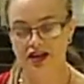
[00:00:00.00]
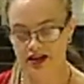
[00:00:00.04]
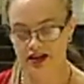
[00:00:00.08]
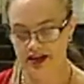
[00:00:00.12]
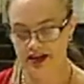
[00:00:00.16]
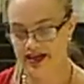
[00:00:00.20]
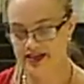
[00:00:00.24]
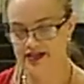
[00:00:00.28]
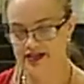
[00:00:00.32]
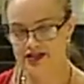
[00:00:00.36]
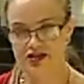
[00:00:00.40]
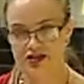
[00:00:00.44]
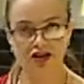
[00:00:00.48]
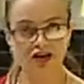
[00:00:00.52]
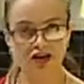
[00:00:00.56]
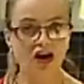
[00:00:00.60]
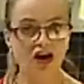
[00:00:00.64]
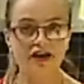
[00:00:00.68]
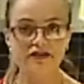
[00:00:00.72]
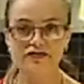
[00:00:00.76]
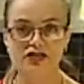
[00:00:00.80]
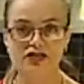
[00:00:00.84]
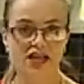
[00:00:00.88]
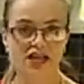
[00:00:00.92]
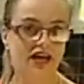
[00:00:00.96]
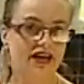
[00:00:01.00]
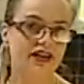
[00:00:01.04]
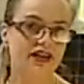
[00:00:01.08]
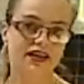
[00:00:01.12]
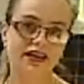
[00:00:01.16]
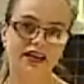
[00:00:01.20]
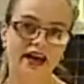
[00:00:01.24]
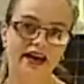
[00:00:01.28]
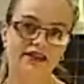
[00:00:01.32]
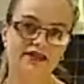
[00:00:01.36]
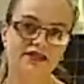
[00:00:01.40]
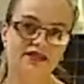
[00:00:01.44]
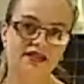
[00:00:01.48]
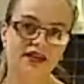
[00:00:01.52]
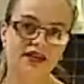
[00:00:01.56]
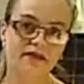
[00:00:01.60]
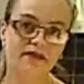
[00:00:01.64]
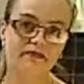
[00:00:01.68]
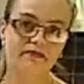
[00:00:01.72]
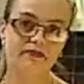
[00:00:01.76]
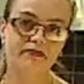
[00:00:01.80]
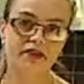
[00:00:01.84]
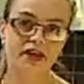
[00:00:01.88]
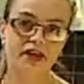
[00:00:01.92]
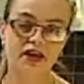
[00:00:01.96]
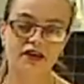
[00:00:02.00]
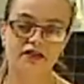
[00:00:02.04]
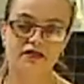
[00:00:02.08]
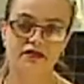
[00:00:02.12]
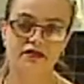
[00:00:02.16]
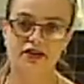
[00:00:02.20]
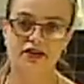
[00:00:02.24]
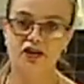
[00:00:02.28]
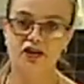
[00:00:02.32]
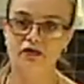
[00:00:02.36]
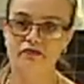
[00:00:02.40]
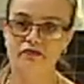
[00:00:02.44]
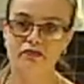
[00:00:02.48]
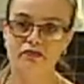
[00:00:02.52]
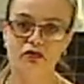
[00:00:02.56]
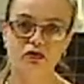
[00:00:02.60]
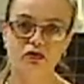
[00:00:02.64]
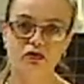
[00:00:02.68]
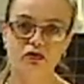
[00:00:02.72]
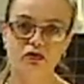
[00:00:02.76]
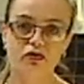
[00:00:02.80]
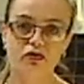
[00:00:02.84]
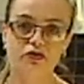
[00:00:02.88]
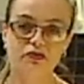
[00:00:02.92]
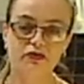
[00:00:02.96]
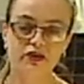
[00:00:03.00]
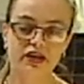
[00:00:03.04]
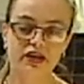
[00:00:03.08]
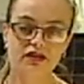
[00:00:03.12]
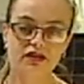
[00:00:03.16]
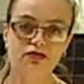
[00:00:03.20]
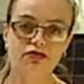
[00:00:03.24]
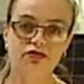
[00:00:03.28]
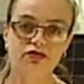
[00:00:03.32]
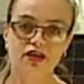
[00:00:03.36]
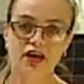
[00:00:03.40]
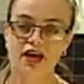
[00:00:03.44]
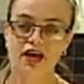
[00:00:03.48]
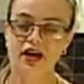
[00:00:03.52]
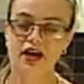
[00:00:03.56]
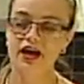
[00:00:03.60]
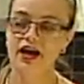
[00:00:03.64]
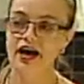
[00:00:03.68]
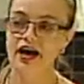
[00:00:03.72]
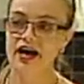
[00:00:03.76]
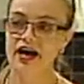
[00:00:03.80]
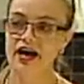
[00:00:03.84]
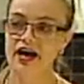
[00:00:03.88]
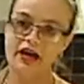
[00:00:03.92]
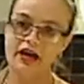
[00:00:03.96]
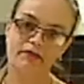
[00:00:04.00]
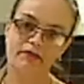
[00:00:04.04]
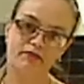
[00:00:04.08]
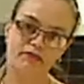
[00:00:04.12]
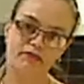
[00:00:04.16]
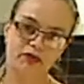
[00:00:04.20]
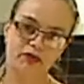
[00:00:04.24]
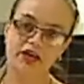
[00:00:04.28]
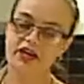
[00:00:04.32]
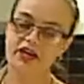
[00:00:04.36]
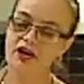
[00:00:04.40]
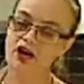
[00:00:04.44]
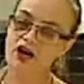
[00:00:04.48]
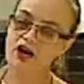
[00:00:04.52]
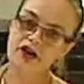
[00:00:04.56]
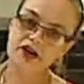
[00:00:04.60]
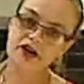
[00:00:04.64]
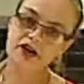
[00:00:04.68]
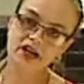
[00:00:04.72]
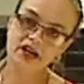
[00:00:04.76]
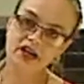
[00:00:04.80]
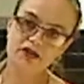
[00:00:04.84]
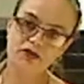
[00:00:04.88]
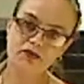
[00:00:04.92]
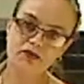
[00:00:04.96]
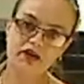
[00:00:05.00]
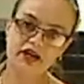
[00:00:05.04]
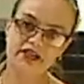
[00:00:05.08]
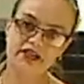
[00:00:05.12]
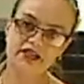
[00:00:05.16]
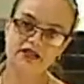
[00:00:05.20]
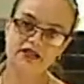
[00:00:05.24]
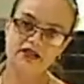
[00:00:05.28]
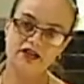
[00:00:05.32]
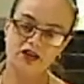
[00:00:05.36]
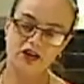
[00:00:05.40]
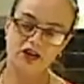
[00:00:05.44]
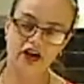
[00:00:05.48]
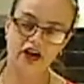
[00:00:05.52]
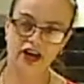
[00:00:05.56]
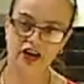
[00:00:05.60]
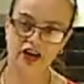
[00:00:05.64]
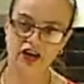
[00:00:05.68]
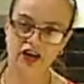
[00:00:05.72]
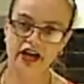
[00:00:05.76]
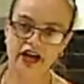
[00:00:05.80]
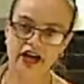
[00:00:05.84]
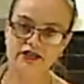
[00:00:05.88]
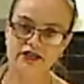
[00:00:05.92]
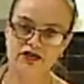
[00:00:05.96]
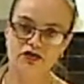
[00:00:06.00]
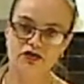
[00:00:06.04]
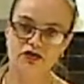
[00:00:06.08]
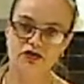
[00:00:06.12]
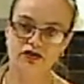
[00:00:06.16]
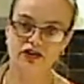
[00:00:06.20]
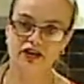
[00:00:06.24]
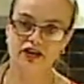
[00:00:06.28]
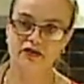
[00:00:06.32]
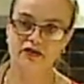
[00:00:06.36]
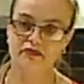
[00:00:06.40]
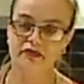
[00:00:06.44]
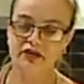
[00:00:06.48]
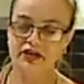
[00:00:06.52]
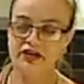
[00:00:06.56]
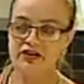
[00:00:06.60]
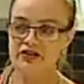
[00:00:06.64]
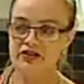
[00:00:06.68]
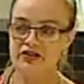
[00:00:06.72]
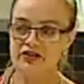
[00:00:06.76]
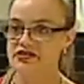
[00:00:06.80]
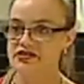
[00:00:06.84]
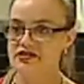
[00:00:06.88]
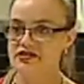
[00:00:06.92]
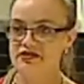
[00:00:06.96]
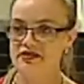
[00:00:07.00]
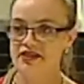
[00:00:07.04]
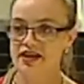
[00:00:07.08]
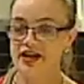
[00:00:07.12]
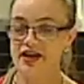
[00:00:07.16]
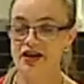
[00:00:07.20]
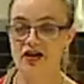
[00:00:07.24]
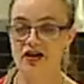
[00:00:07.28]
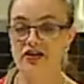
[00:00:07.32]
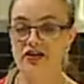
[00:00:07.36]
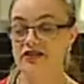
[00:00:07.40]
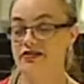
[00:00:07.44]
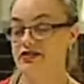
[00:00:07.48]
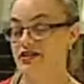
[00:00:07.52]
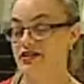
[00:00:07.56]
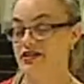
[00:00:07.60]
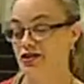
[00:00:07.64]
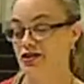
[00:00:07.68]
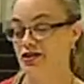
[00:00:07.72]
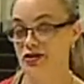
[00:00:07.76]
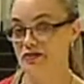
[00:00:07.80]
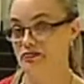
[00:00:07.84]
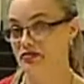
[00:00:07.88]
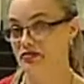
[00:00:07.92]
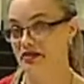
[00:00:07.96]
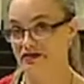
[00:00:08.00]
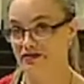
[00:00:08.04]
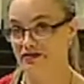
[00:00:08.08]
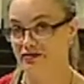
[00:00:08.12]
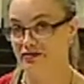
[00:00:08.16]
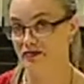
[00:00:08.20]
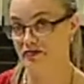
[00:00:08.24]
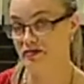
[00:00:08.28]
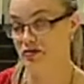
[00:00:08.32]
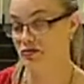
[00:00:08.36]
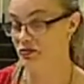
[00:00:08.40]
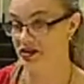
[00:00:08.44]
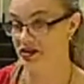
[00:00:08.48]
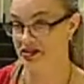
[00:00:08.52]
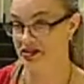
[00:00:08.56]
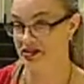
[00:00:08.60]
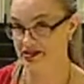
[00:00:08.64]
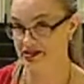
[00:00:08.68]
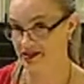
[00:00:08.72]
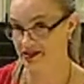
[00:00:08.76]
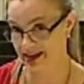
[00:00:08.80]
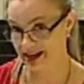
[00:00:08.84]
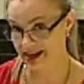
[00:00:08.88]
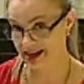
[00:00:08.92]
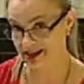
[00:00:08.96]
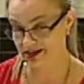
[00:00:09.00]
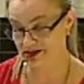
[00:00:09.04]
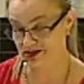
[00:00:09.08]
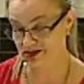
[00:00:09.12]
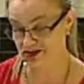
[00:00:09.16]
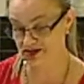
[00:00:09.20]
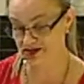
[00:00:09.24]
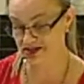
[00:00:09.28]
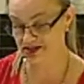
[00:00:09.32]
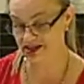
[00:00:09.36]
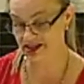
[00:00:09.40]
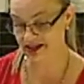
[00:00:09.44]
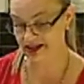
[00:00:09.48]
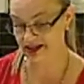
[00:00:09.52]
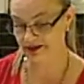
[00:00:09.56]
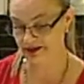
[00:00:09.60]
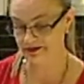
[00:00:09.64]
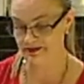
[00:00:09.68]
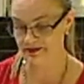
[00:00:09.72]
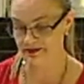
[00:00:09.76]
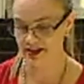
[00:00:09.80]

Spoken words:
Okay, so I've taken out some that I'm bored with and put in only the ones that I like to cook, because they can only pick from the ones that they can see.